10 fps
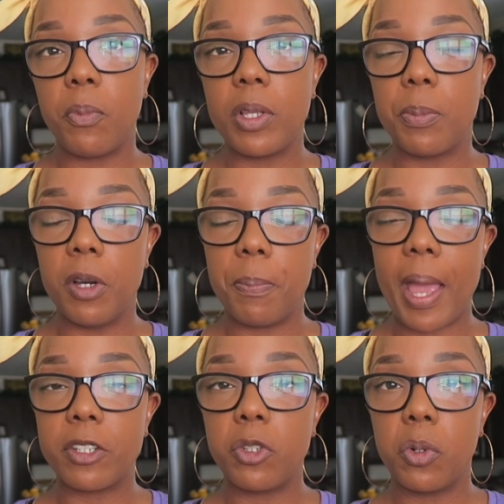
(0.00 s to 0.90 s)
with
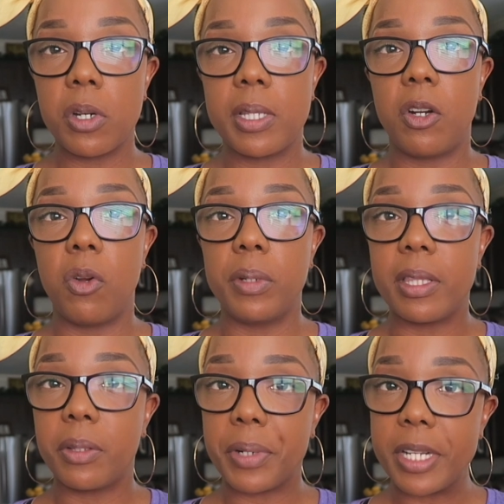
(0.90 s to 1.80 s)
Bookbag Tours there are
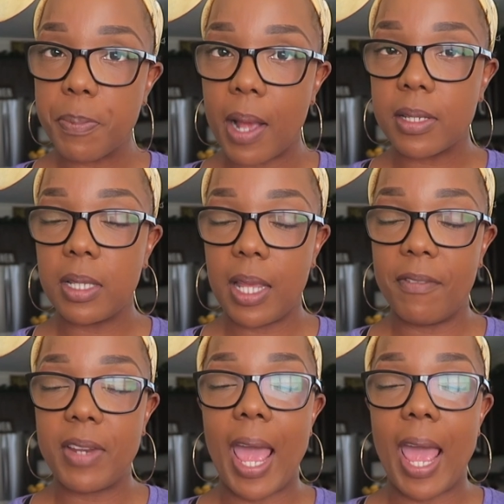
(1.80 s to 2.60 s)
only three spots left